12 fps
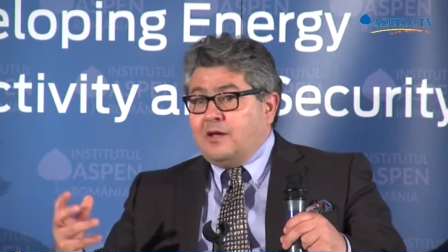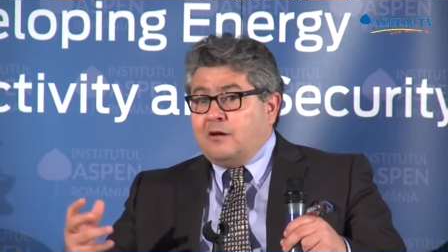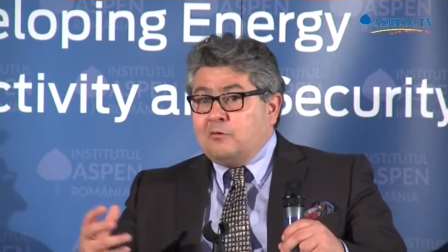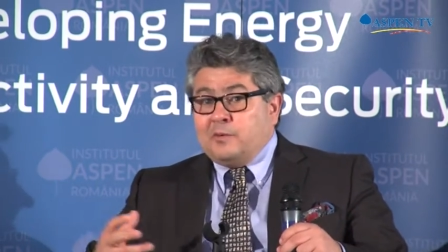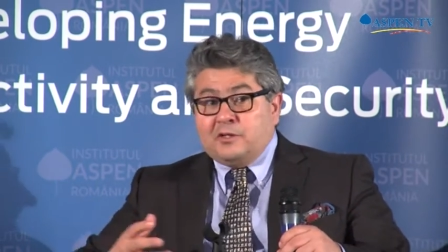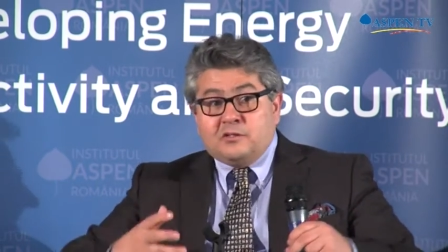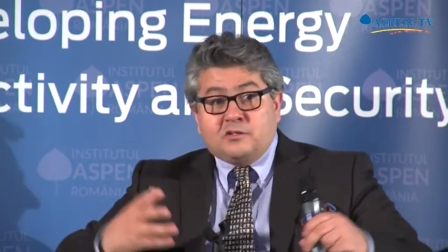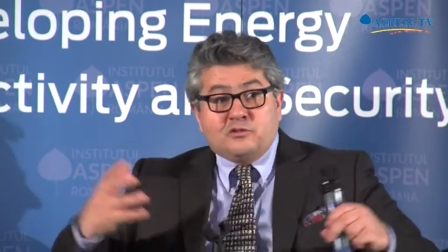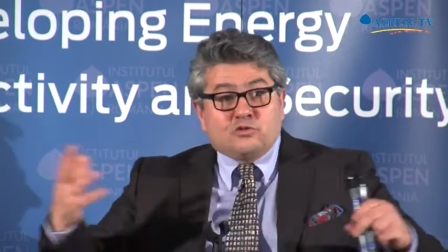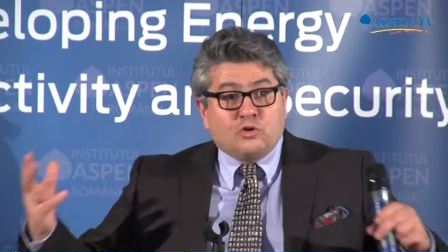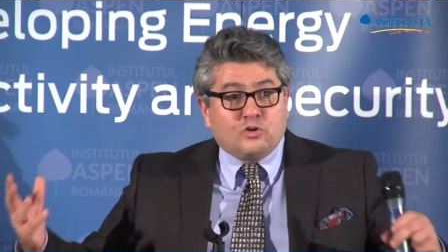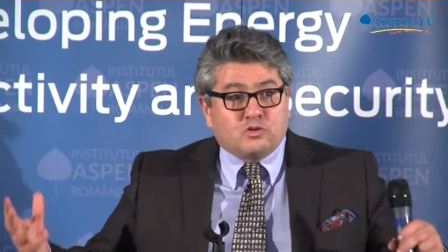Everybody is in
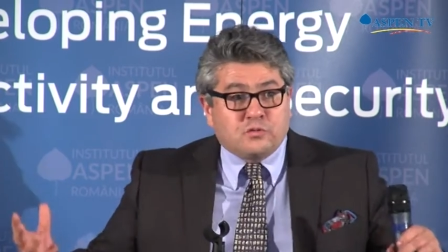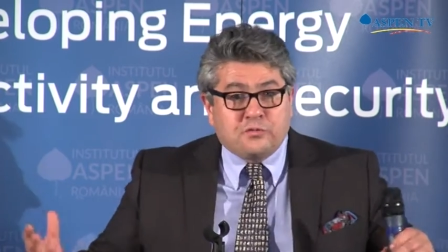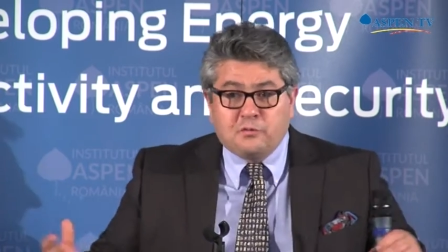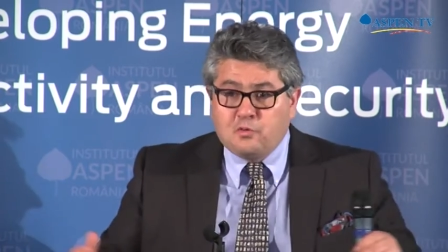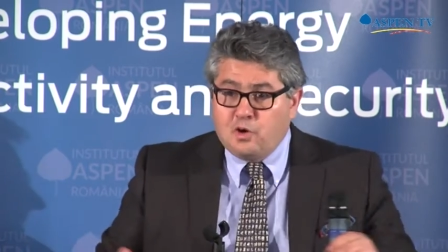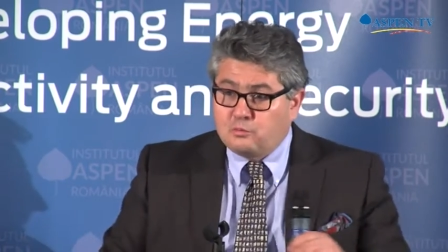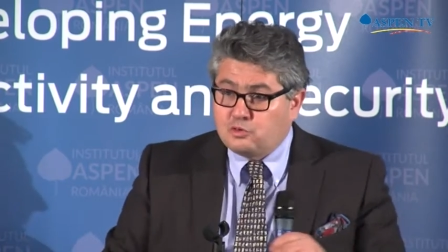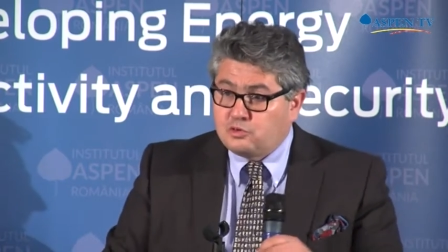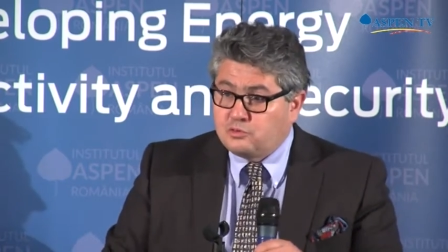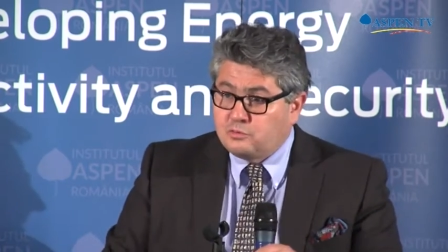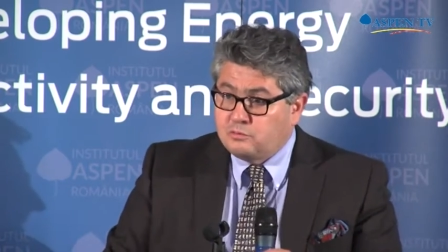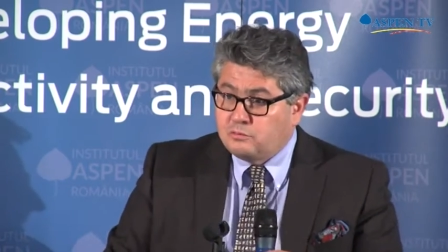search of reforms.